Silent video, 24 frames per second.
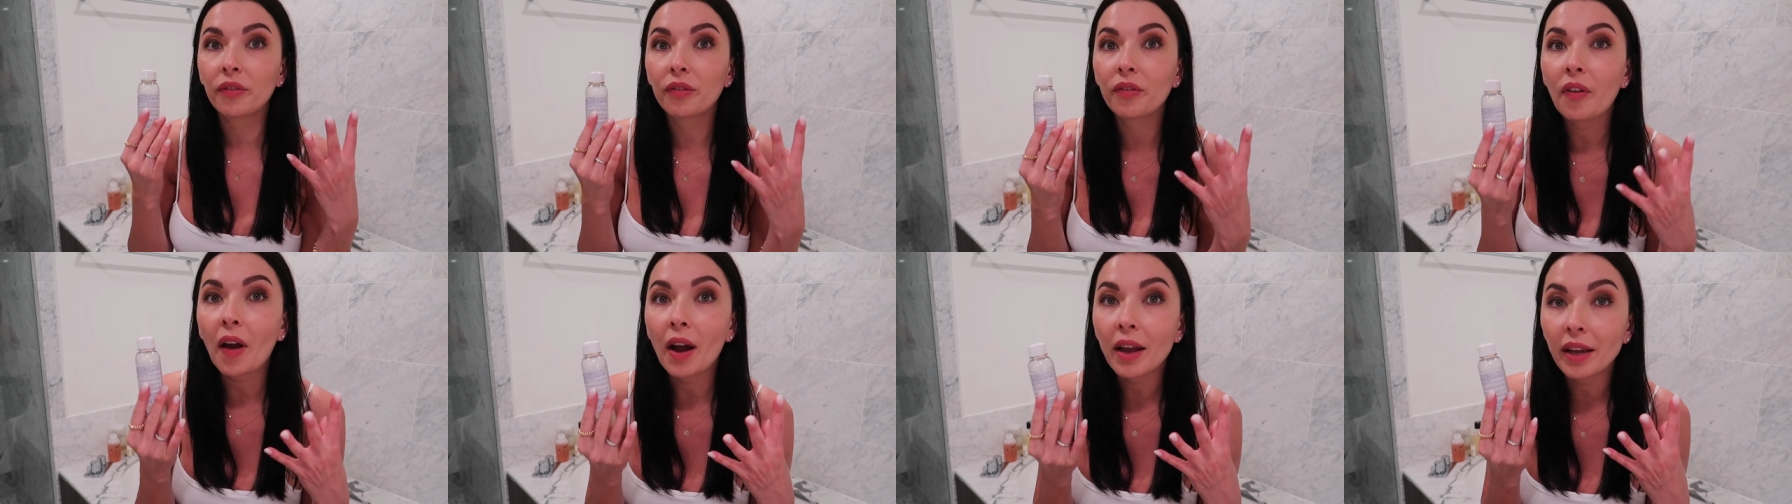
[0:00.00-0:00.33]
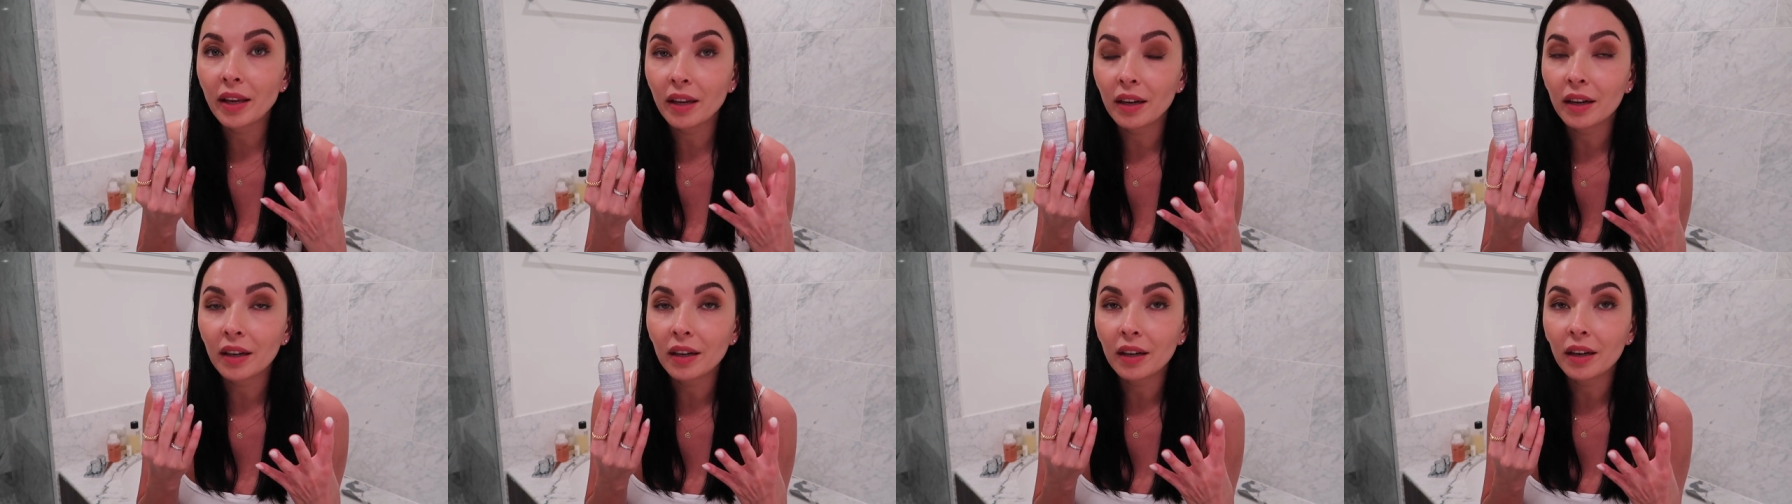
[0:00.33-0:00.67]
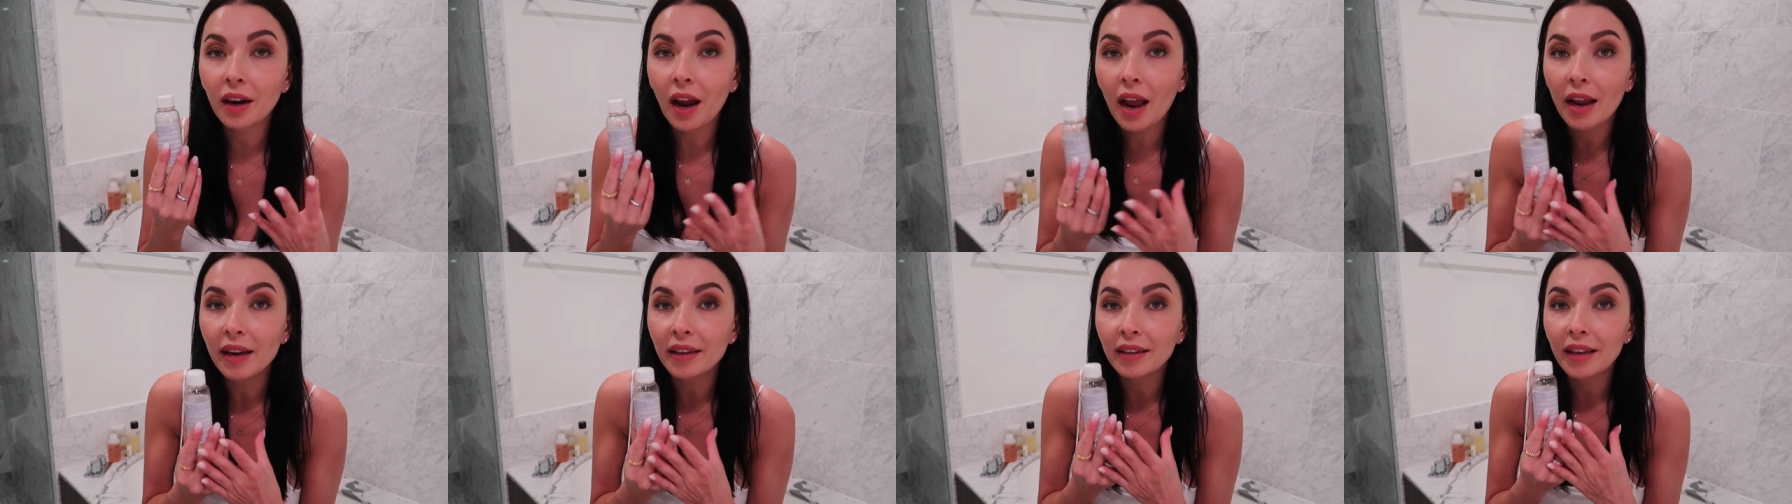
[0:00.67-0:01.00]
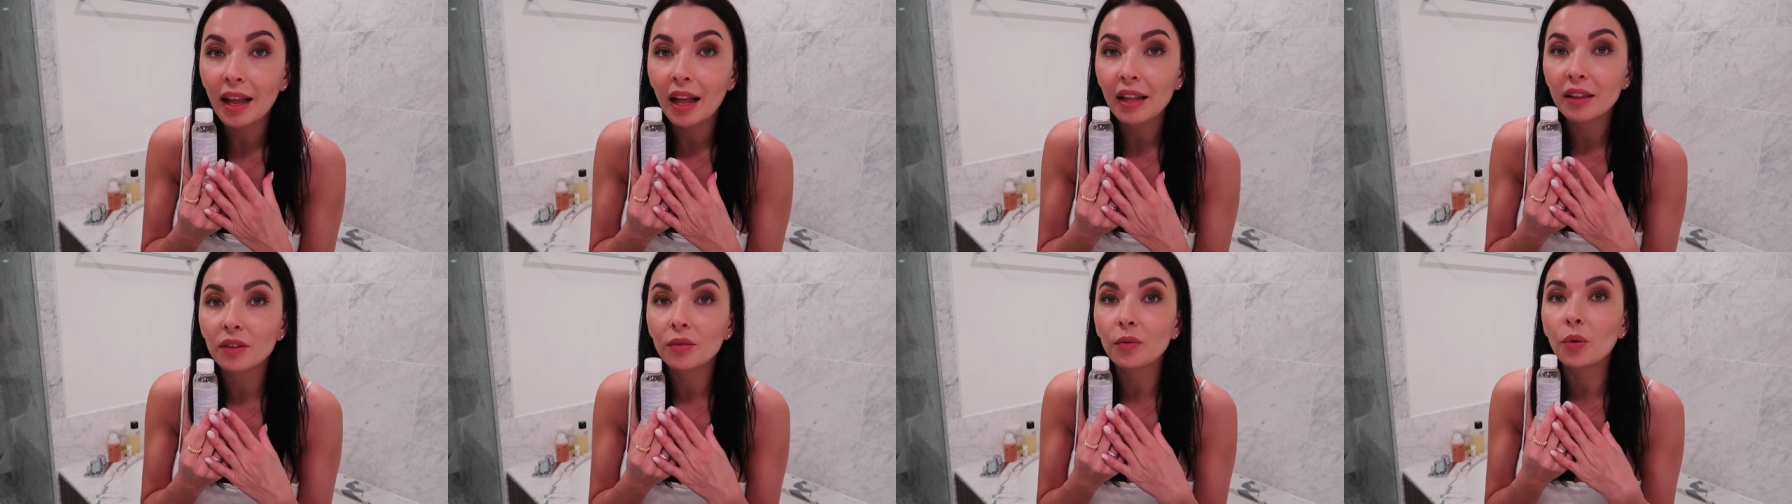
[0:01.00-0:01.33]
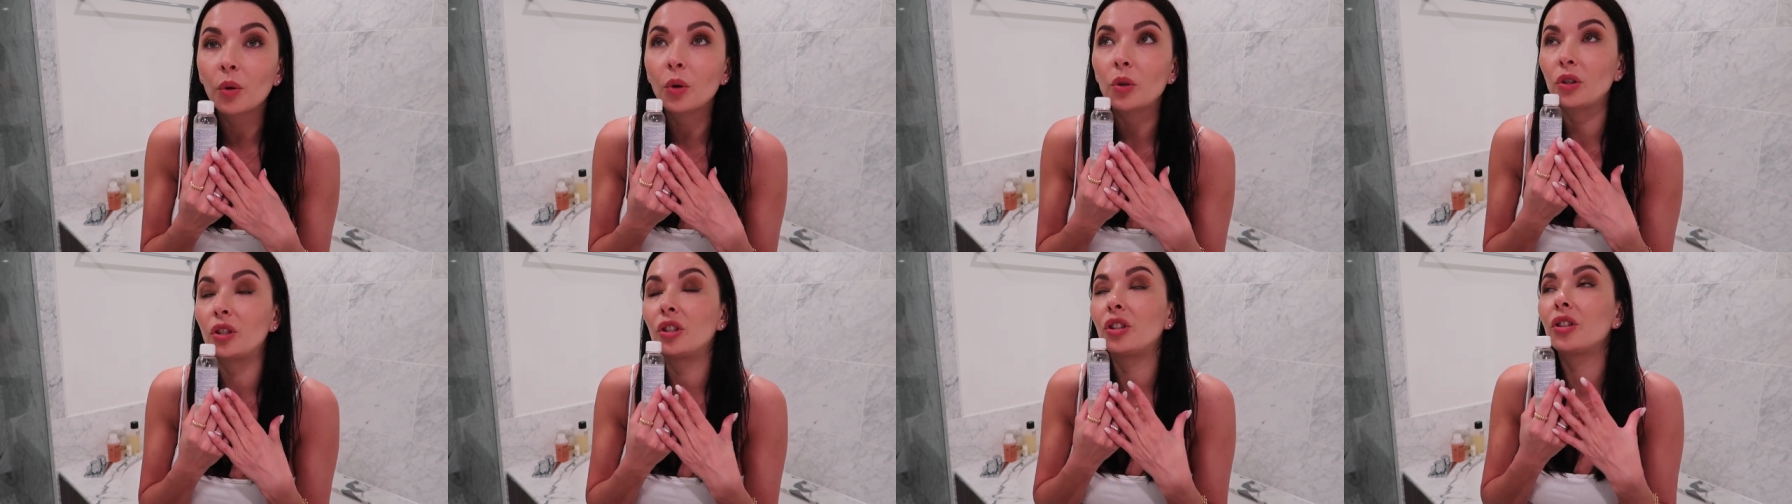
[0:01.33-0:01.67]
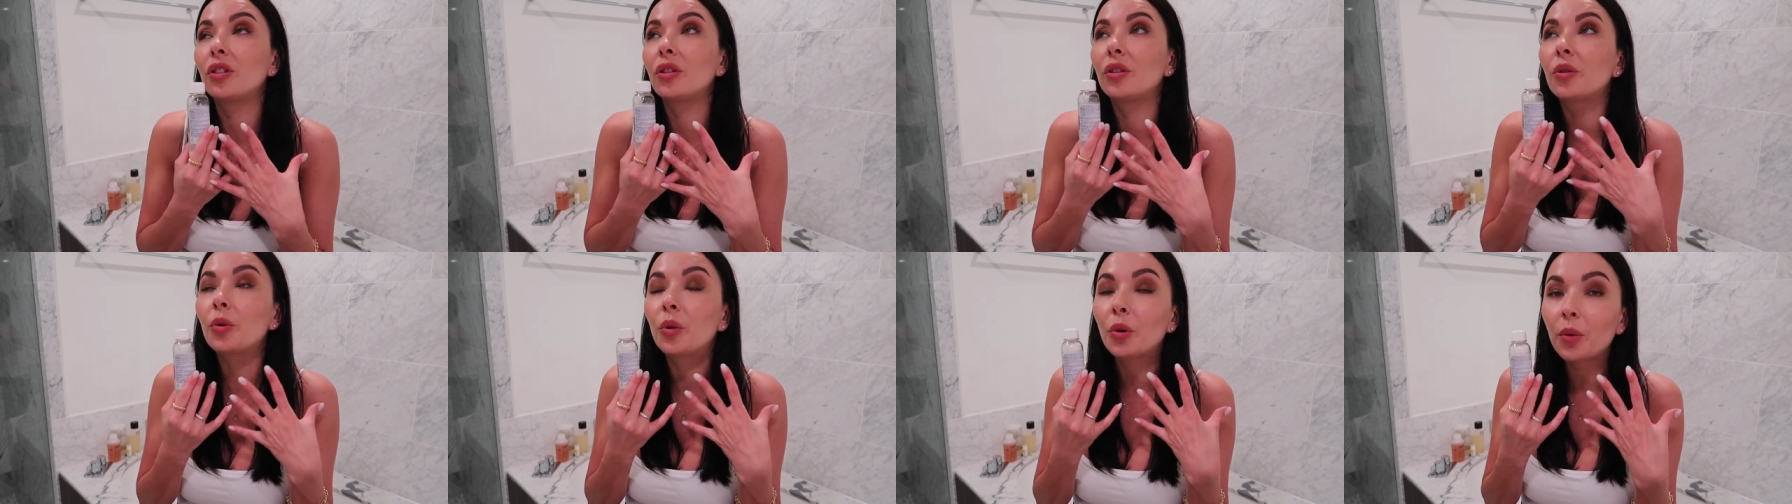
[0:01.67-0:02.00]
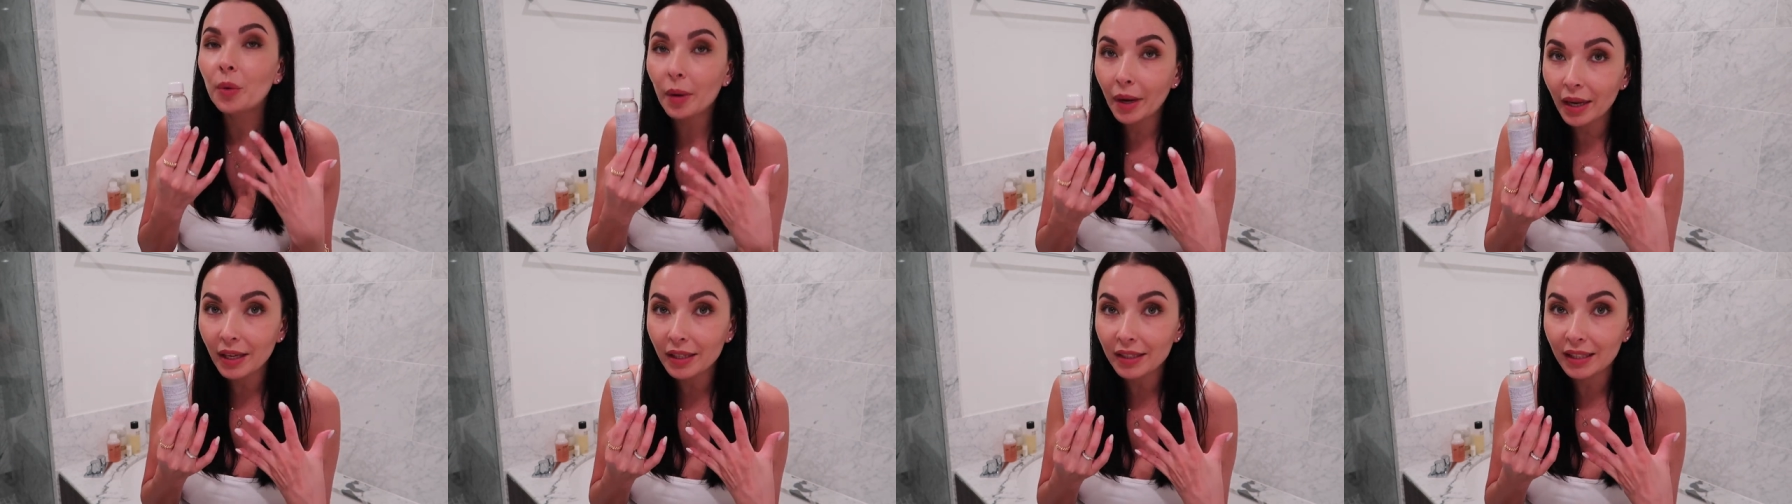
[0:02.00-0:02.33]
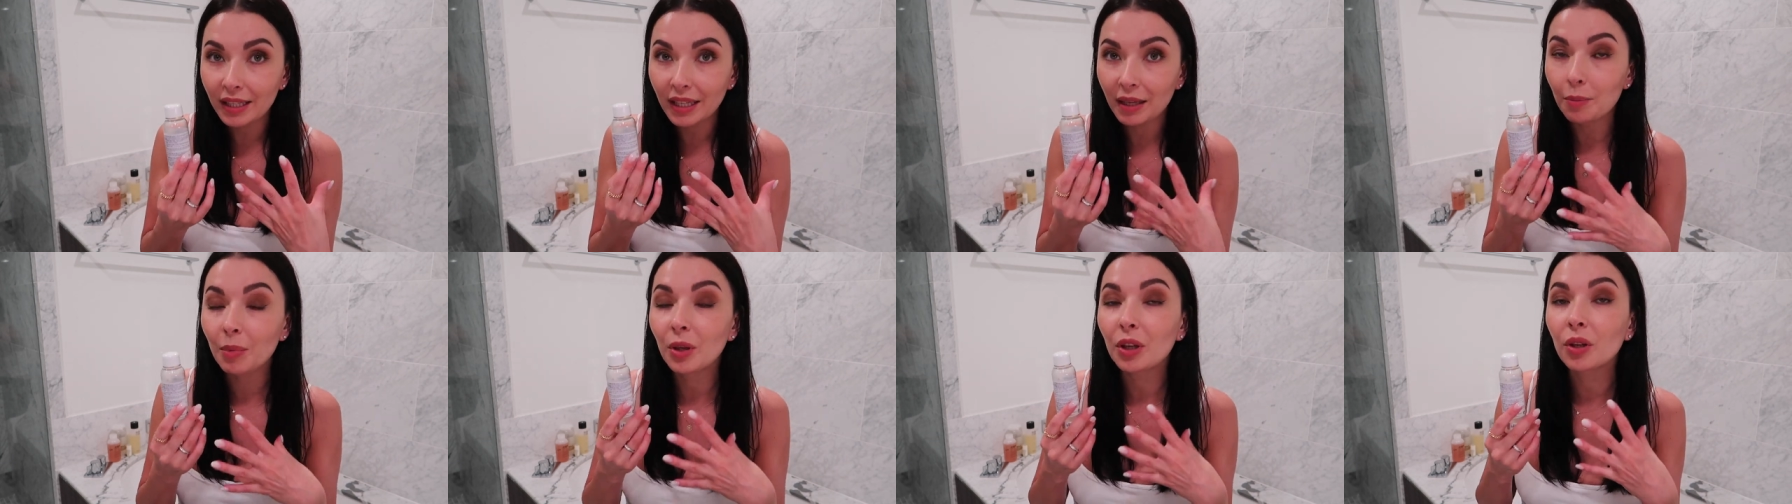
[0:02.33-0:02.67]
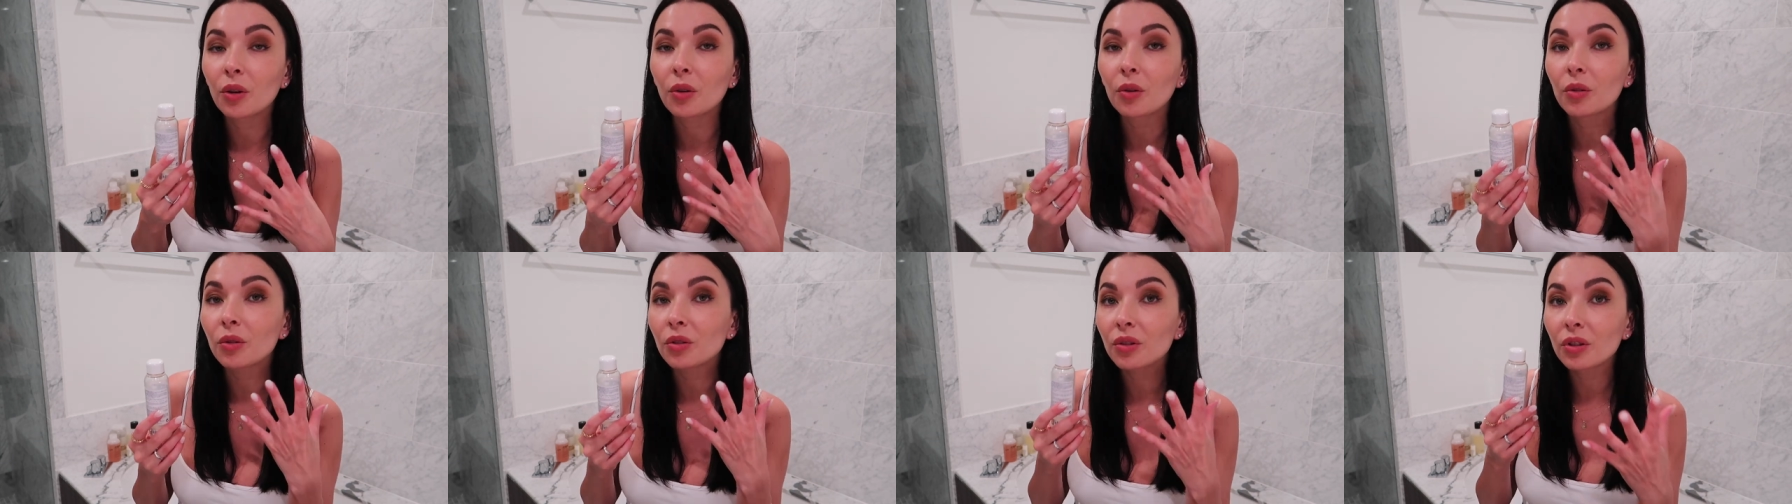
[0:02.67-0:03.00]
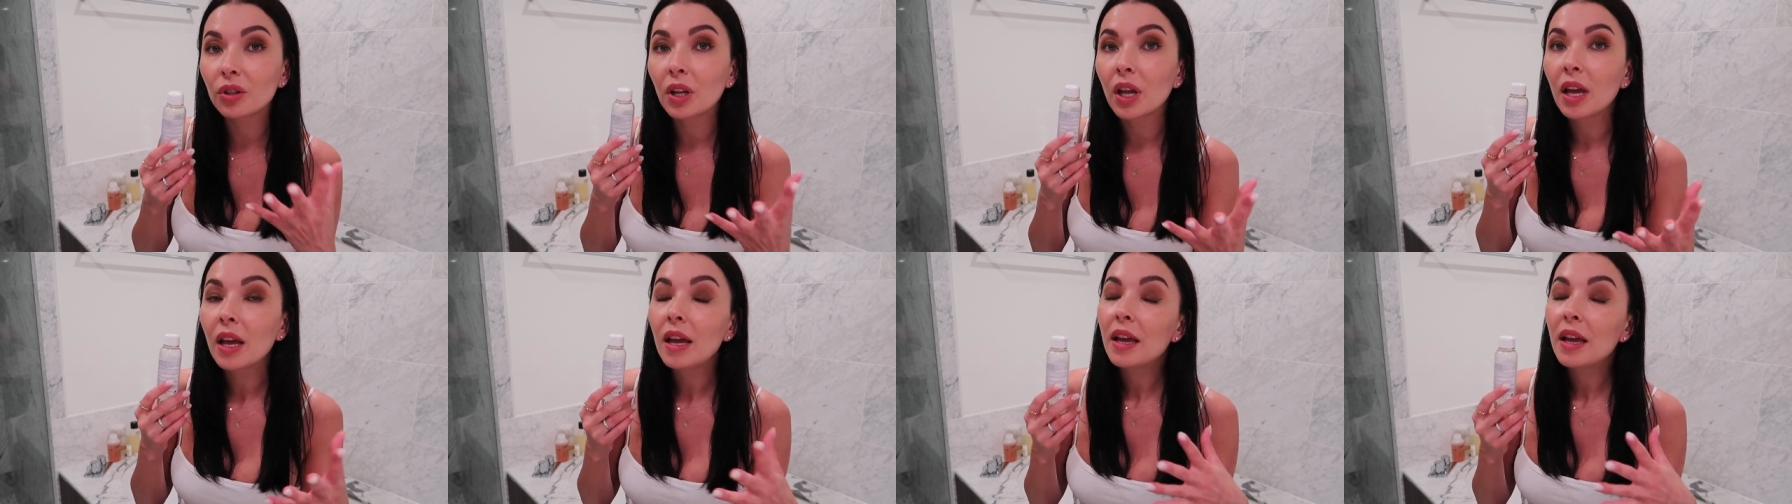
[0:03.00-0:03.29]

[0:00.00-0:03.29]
fire and that was crazy because